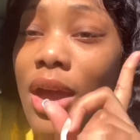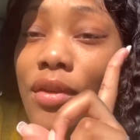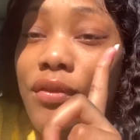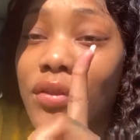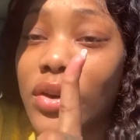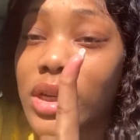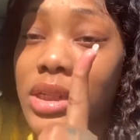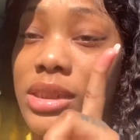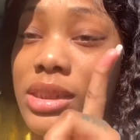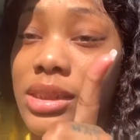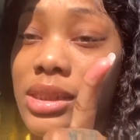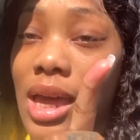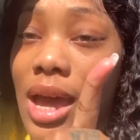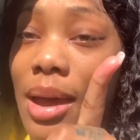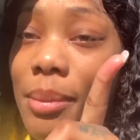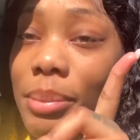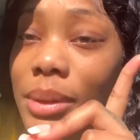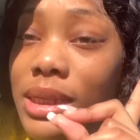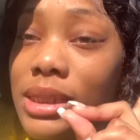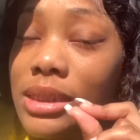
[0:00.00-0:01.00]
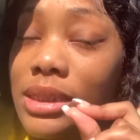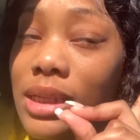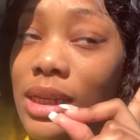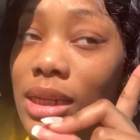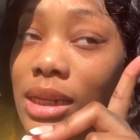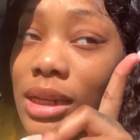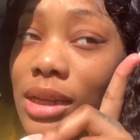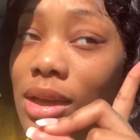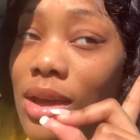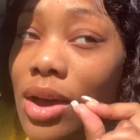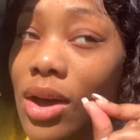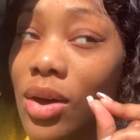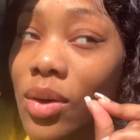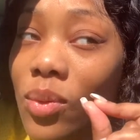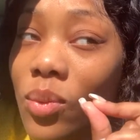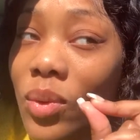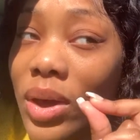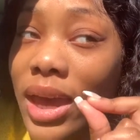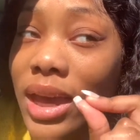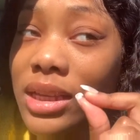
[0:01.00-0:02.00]
first stop is getting a
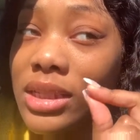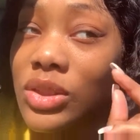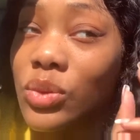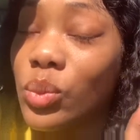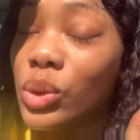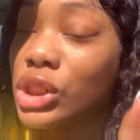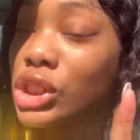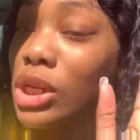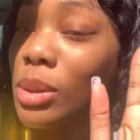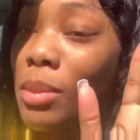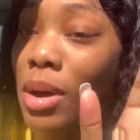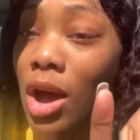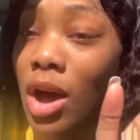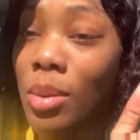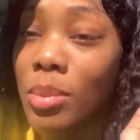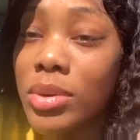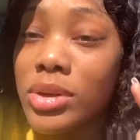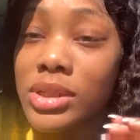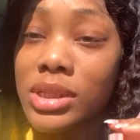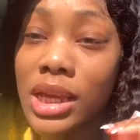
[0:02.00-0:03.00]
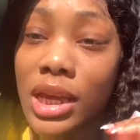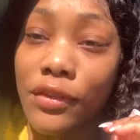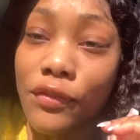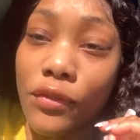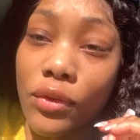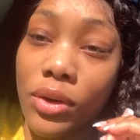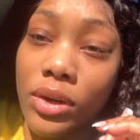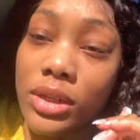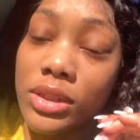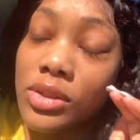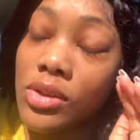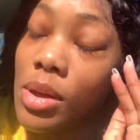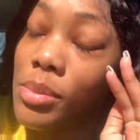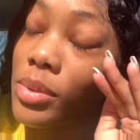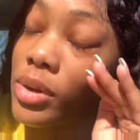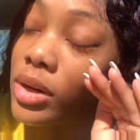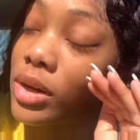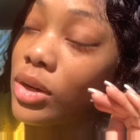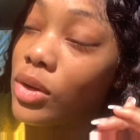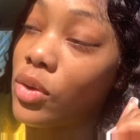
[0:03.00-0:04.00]
wax which i'm almost late for so i'm
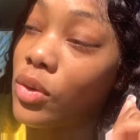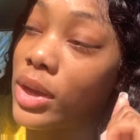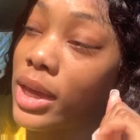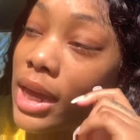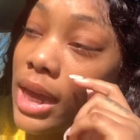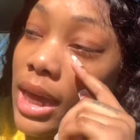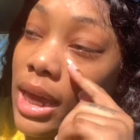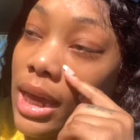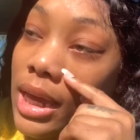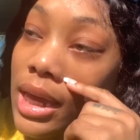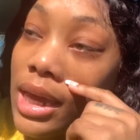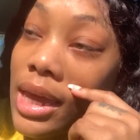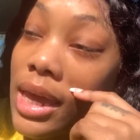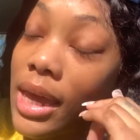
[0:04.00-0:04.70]
gonna go ahead